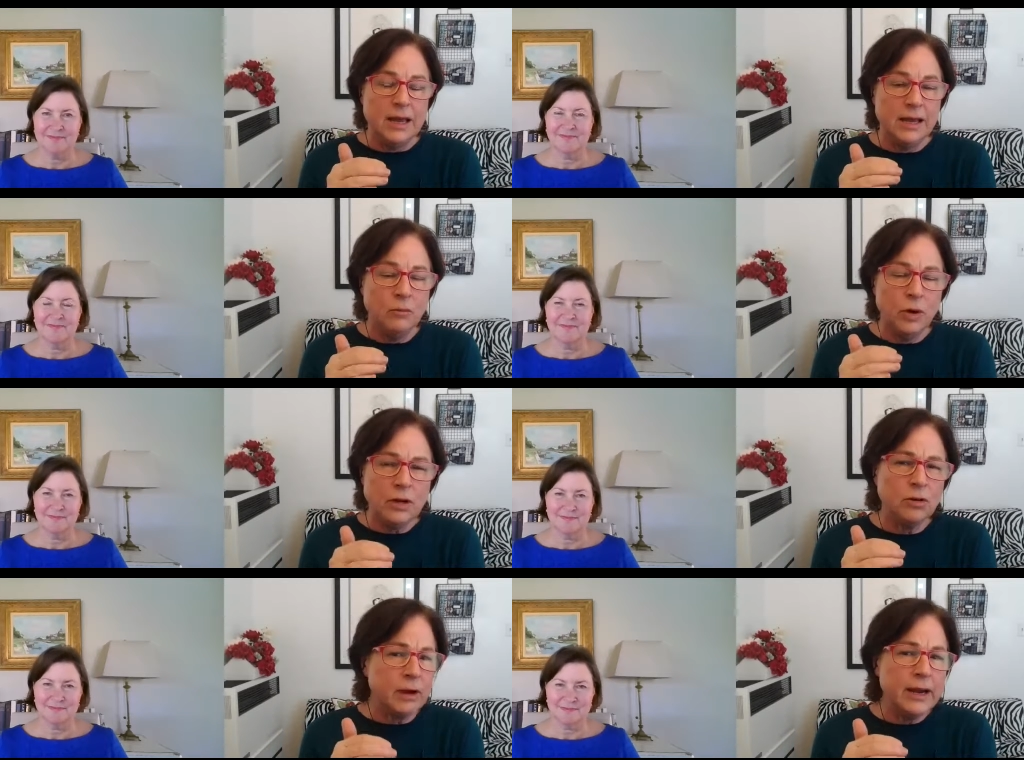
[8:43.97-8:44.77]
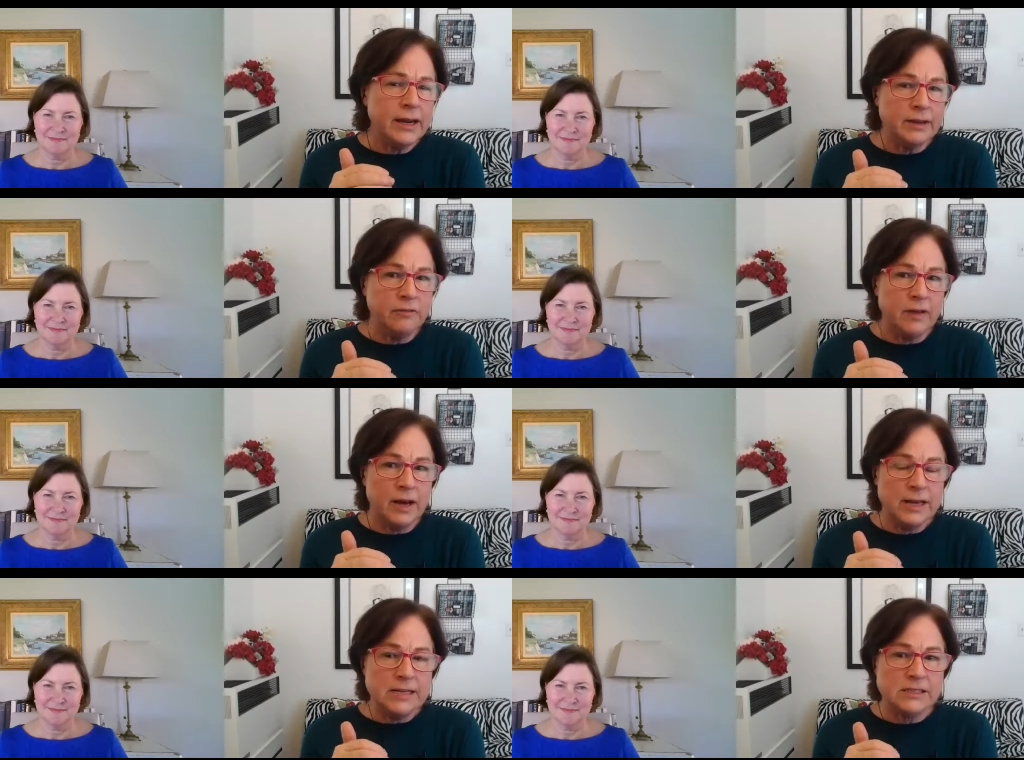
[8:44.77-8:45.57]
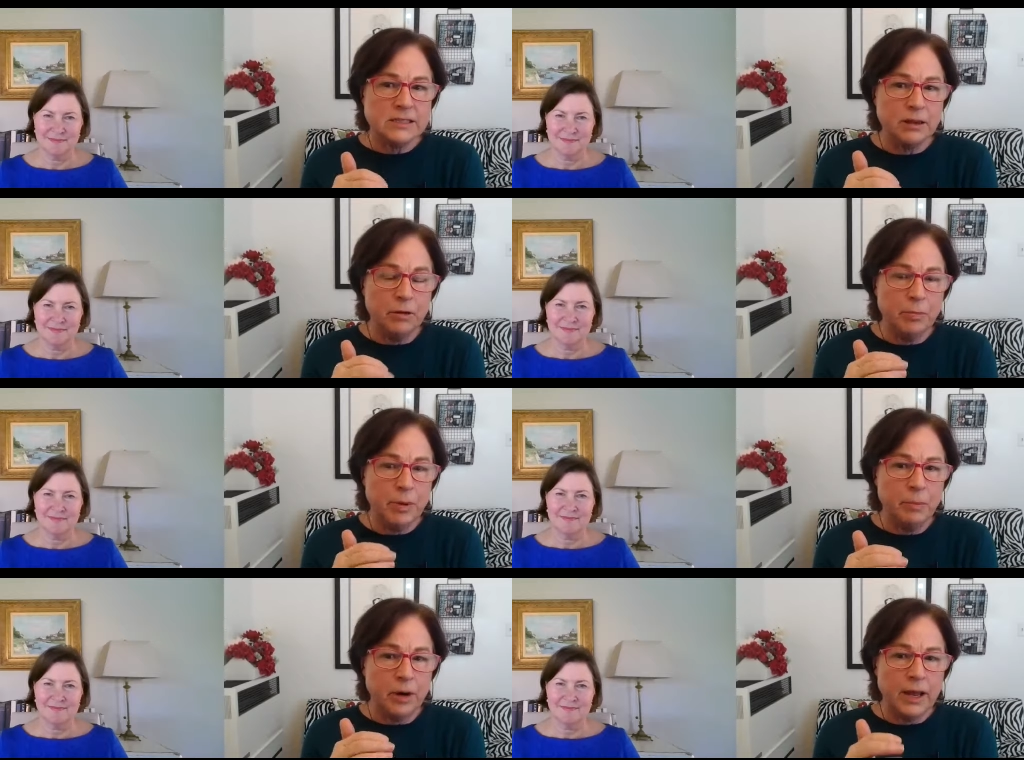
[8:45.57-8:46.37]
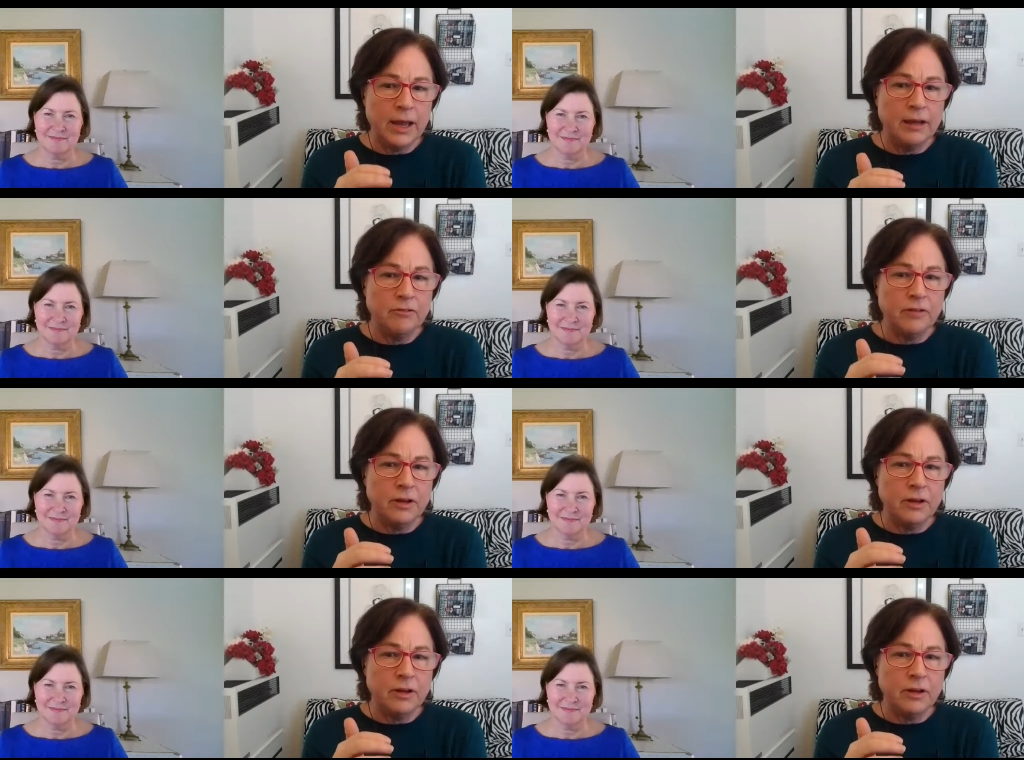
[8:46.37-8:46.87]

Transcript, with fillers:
Speaker 1: And what great advice Pepper gave